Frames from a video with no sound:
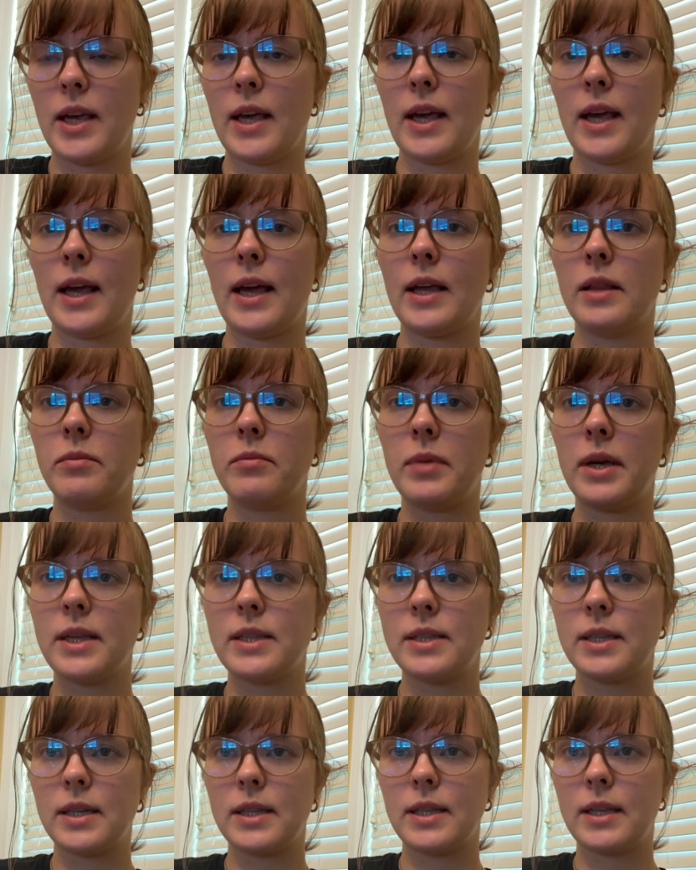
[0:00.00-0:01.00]
and
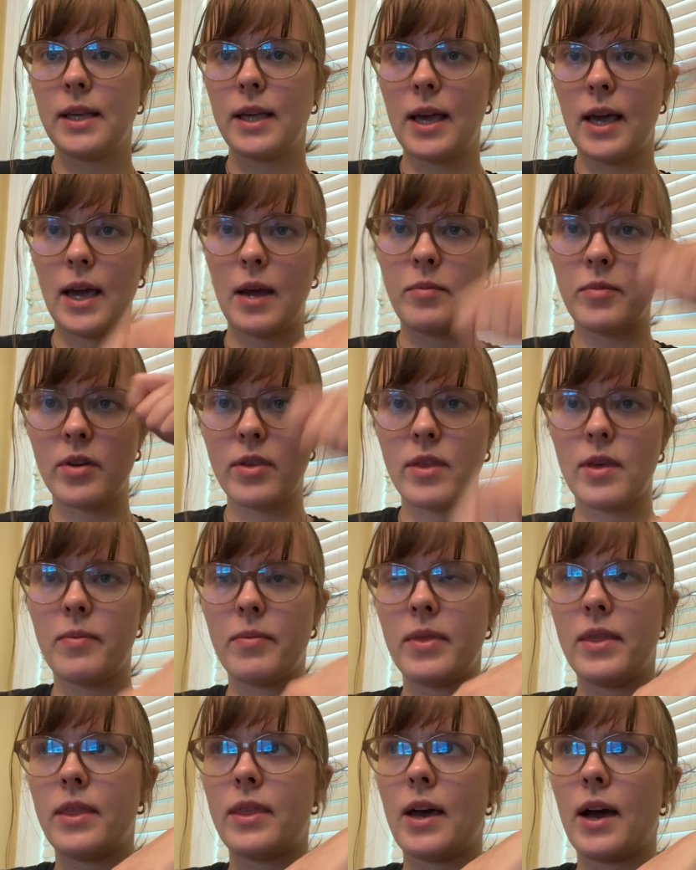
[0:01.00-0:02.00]
basically hammer
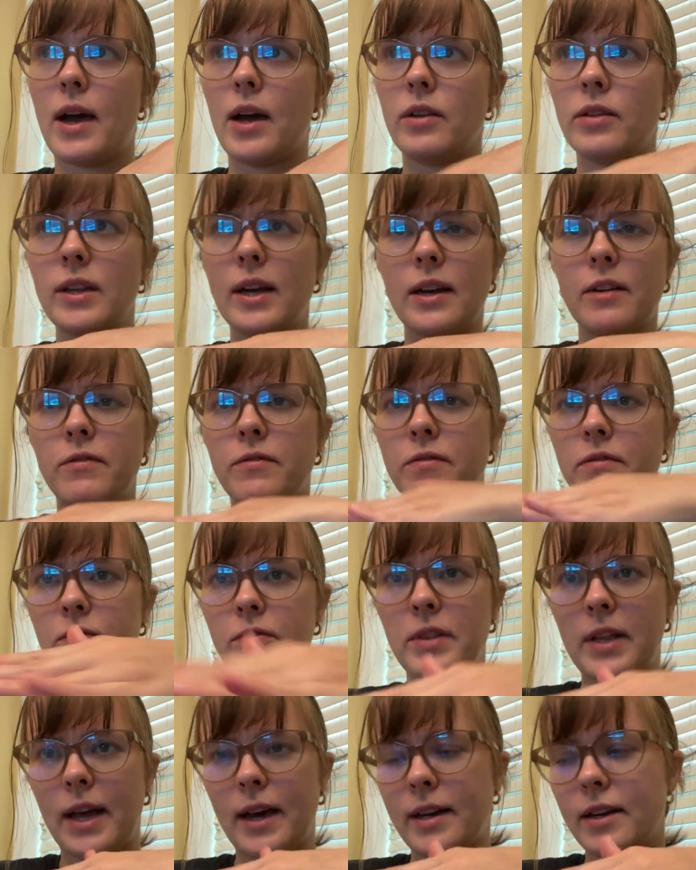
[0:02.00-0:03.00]
them down like
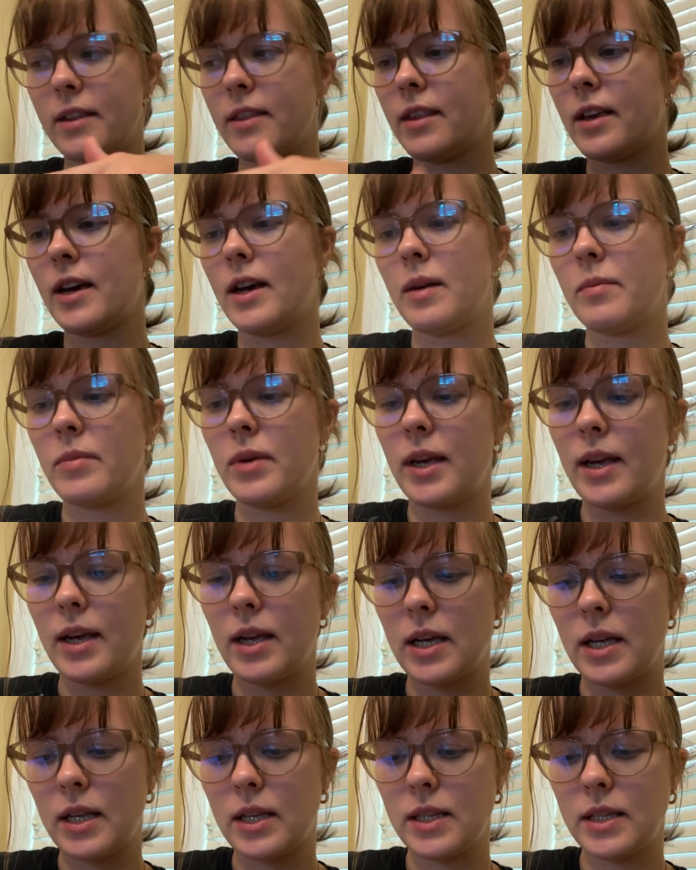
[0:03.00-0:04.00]
flatten them
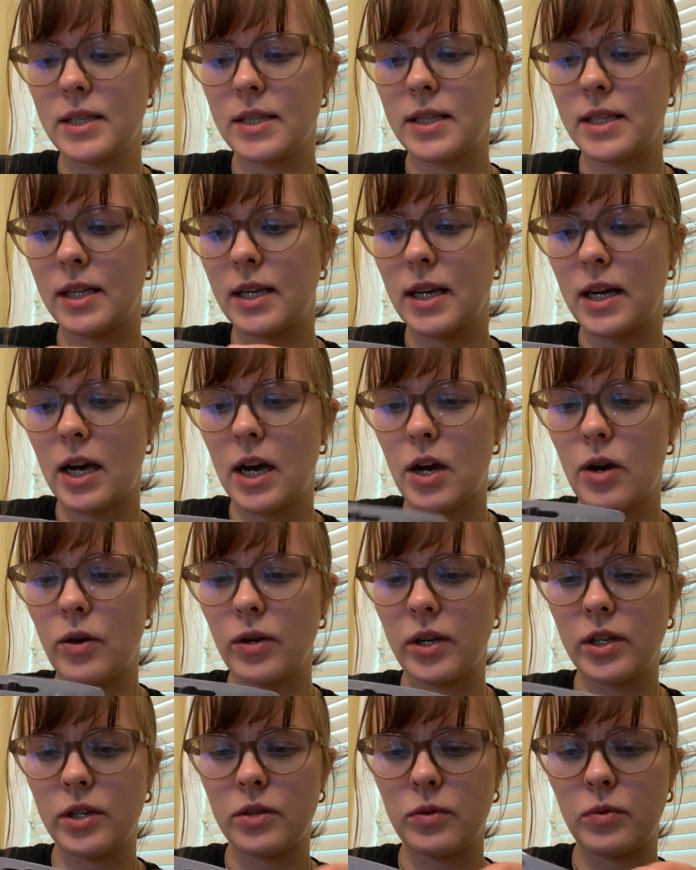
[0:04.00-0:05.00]
and see how
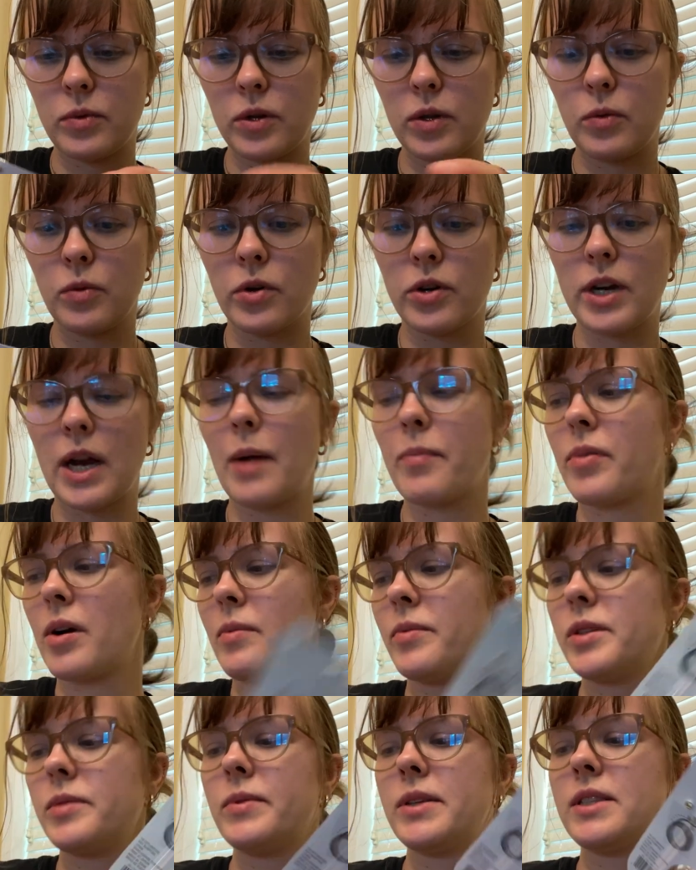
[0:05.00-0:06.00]
it will work i
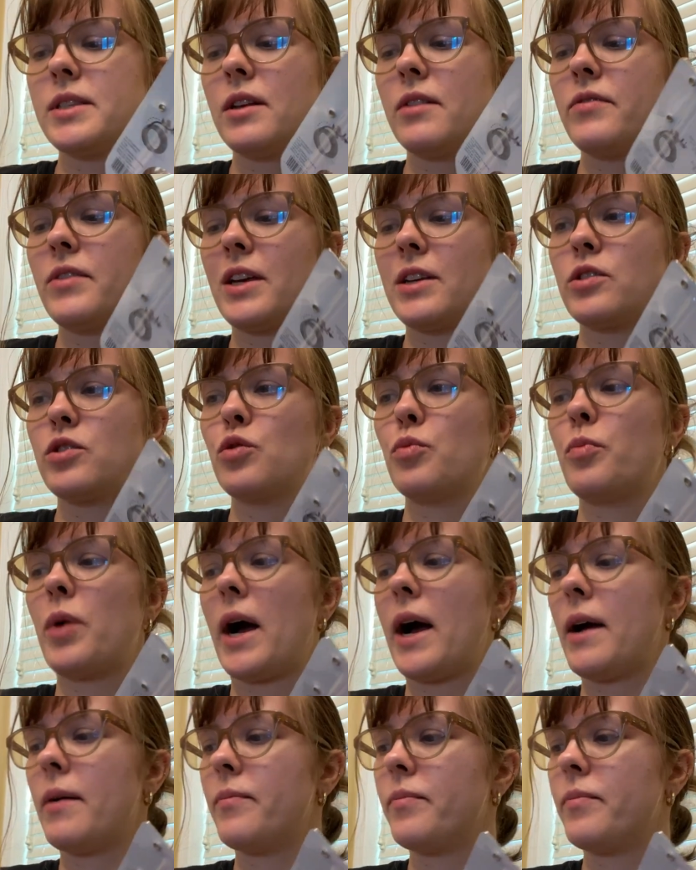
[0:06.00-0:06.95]
promise myself not to buy